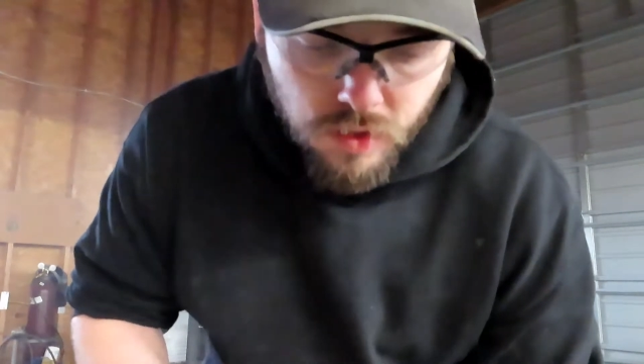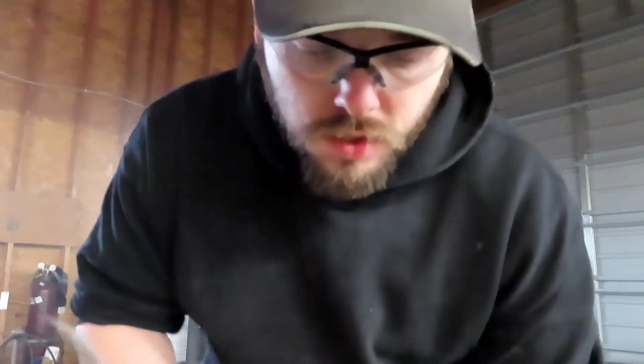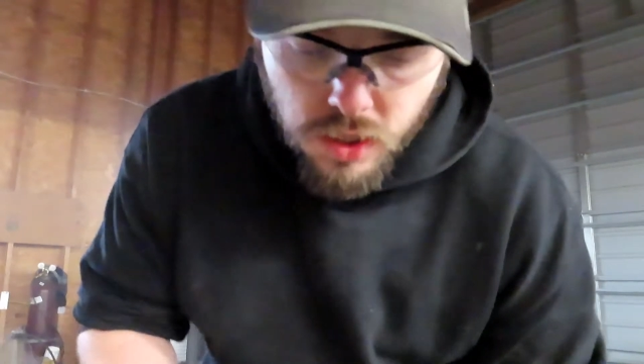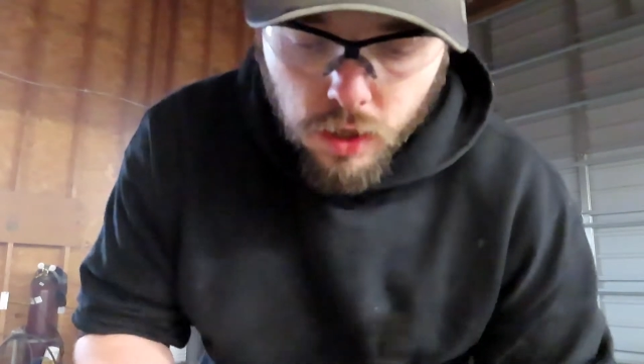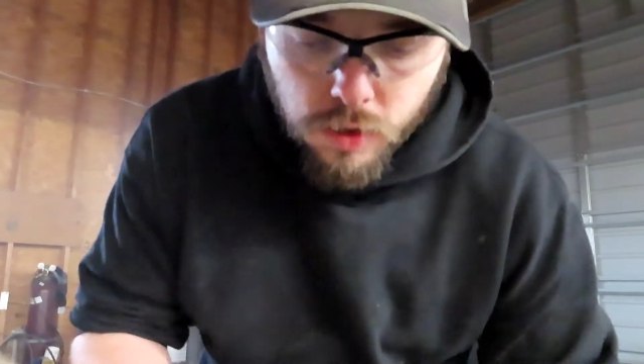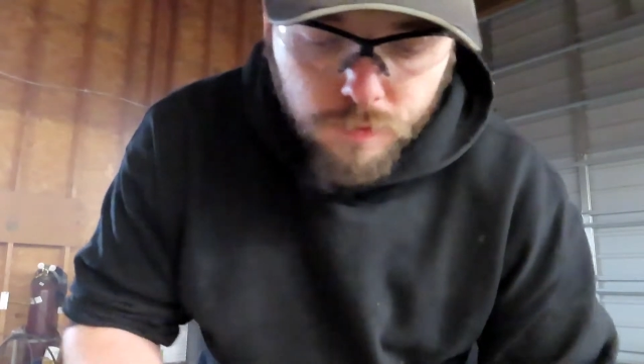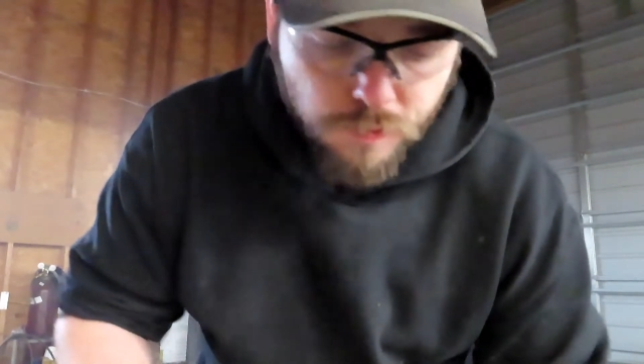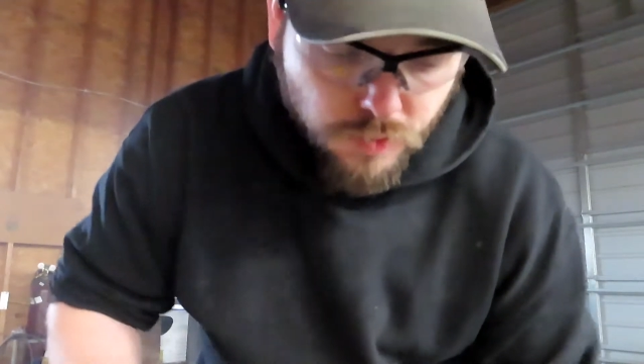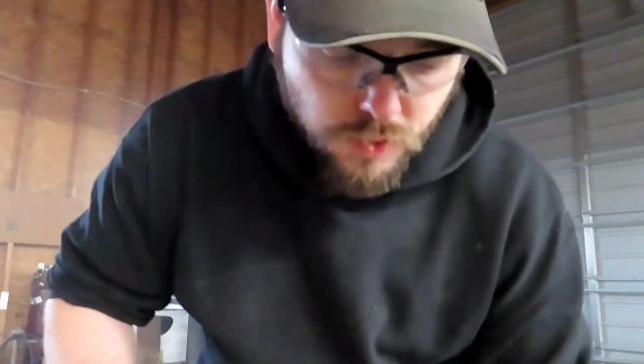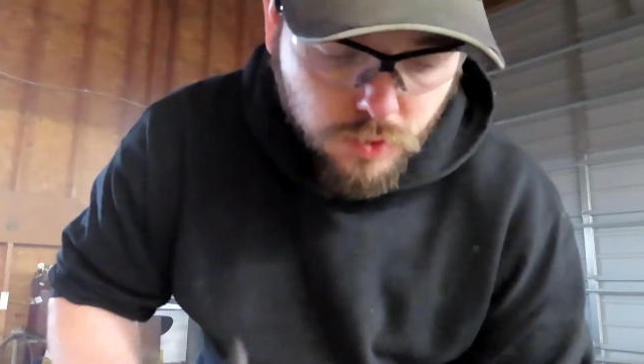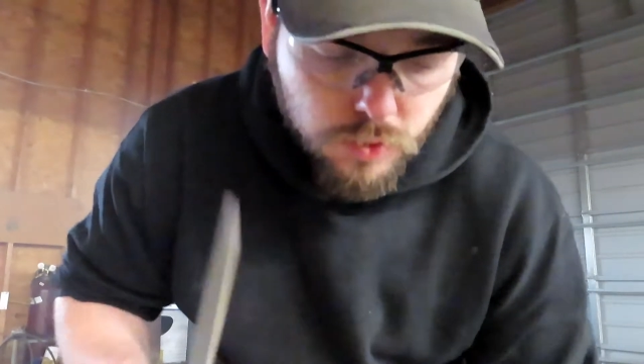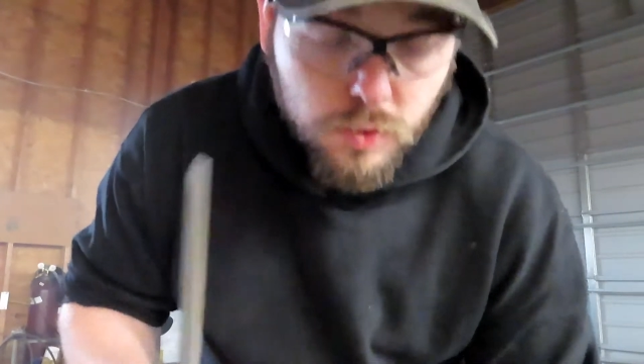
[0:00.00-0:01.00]
So
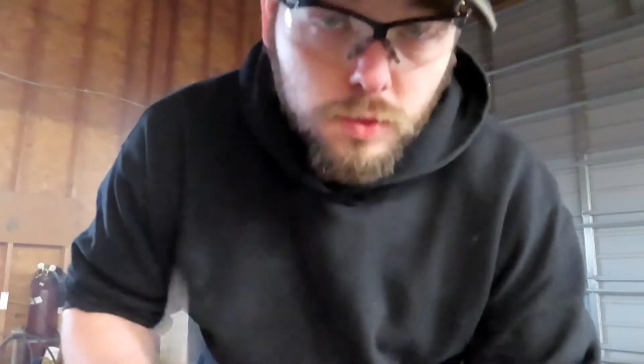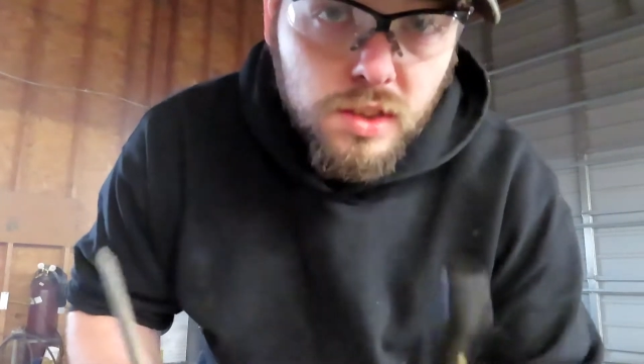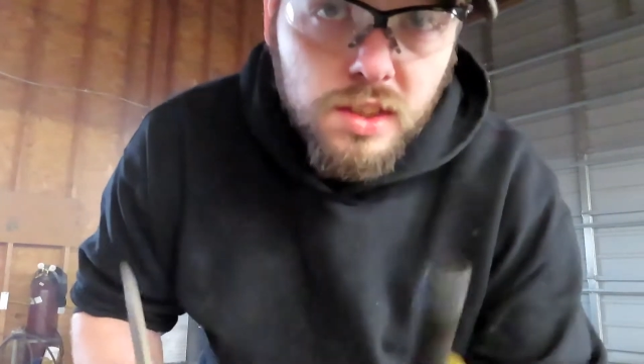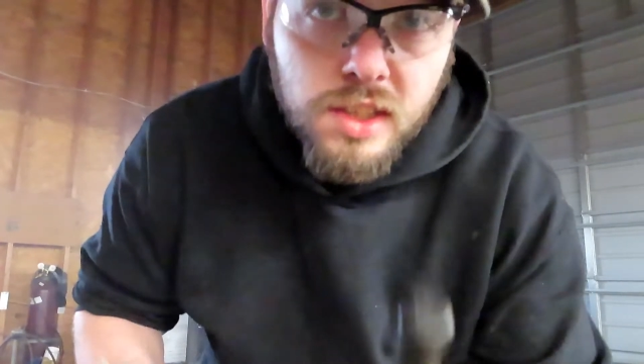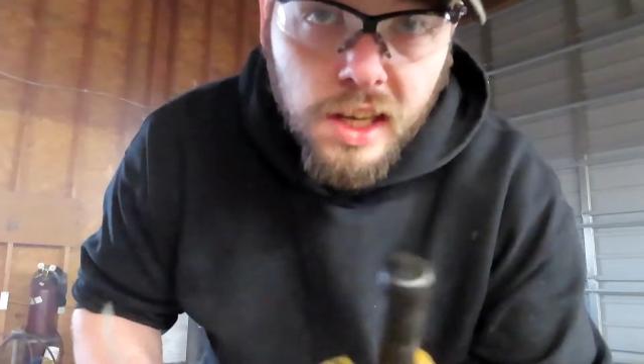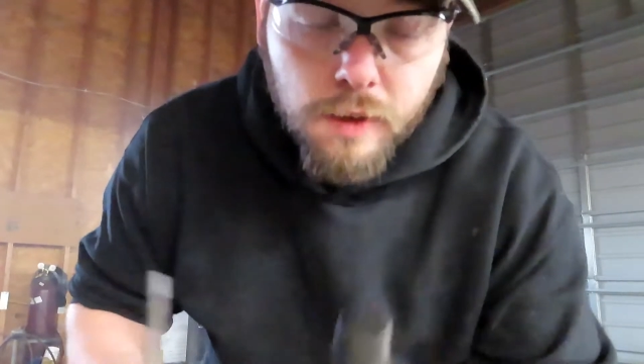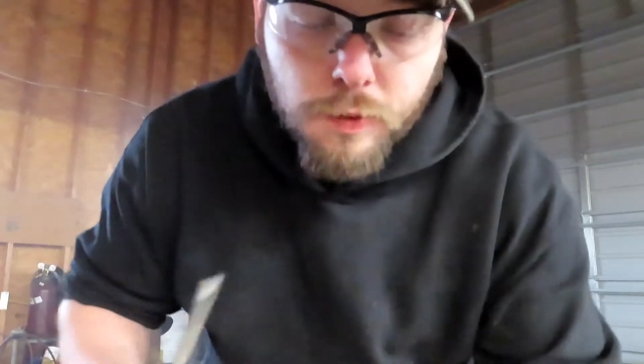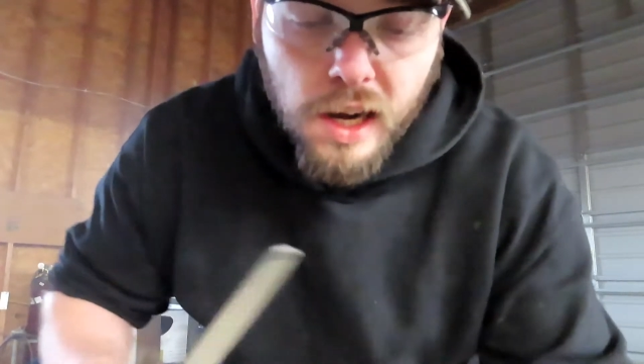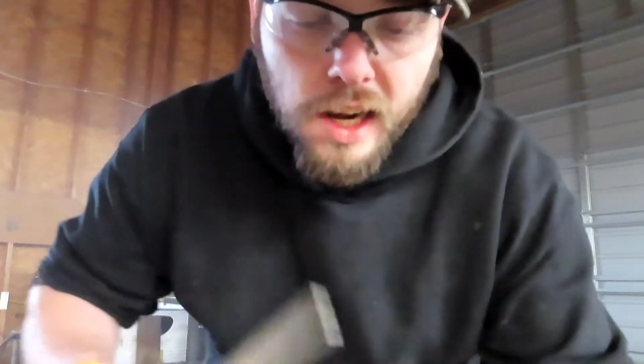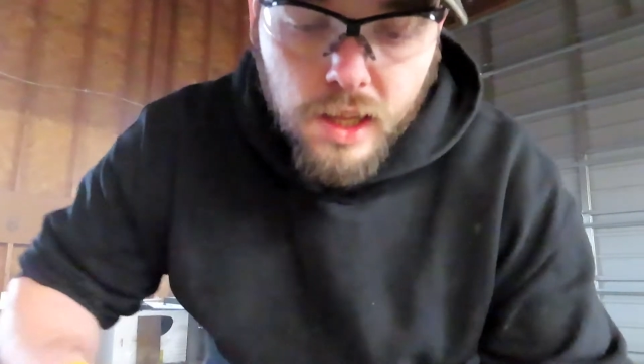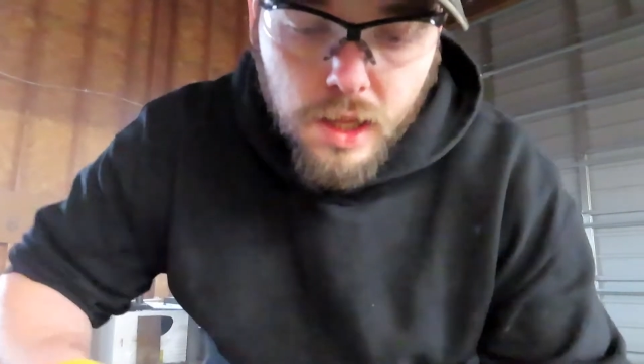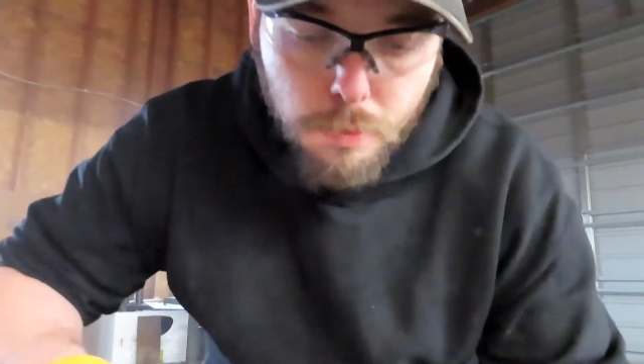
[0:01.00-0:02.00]
take a
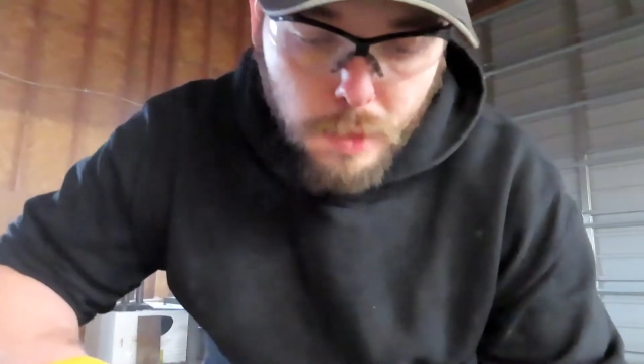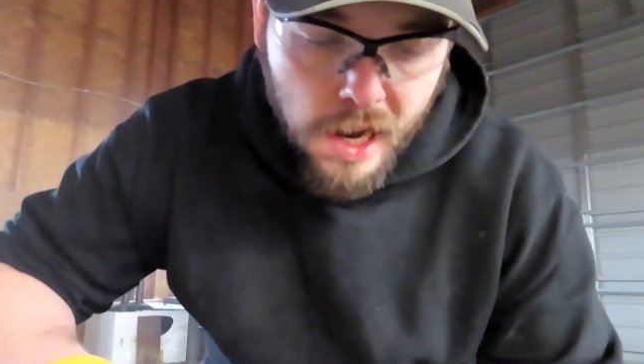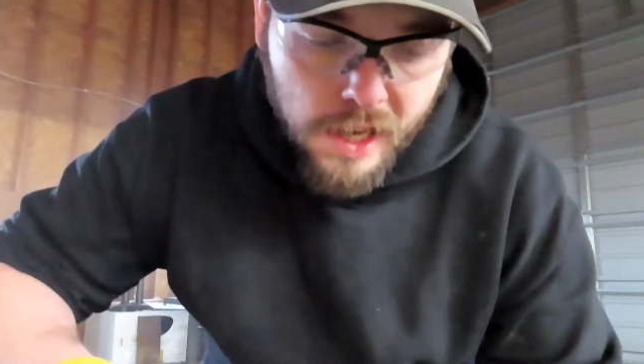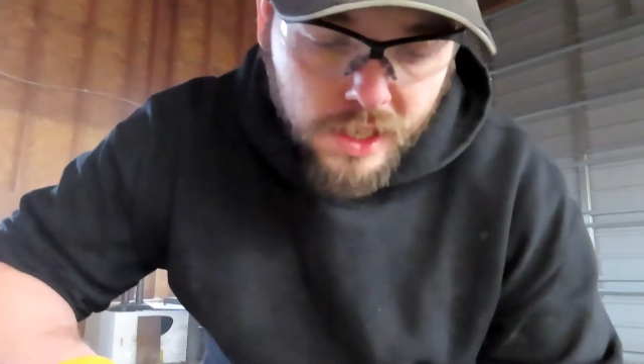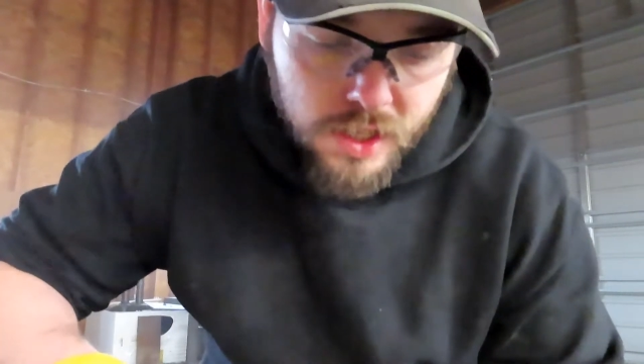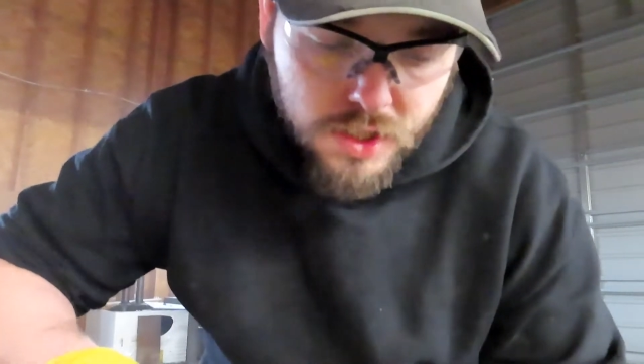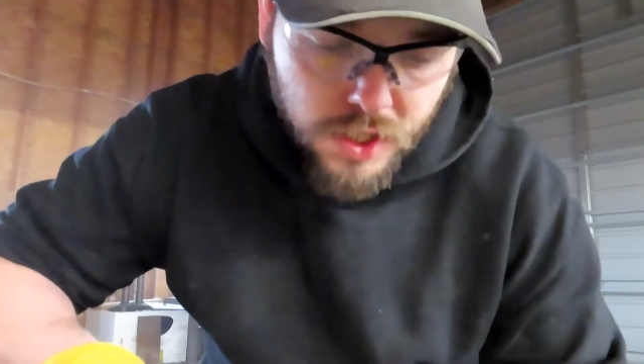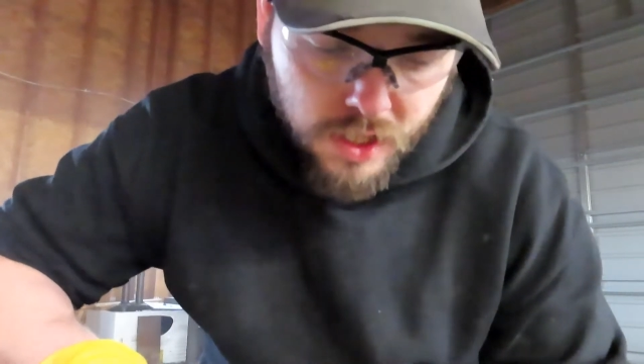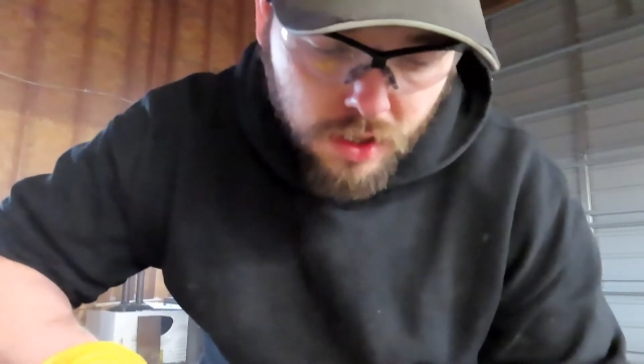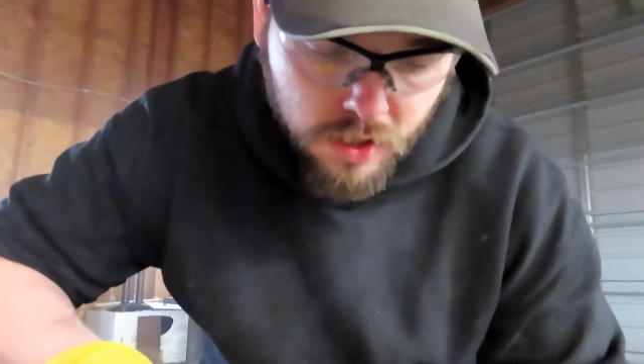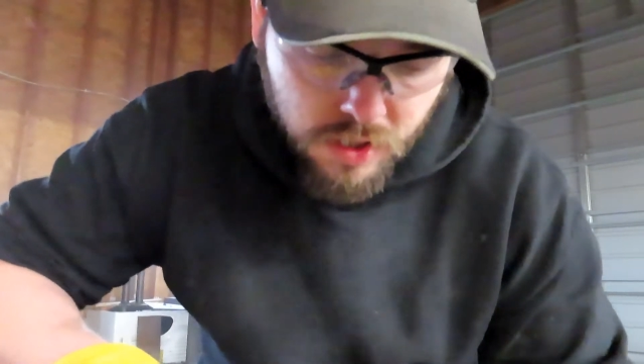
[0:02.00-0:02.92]
file on the back edge here.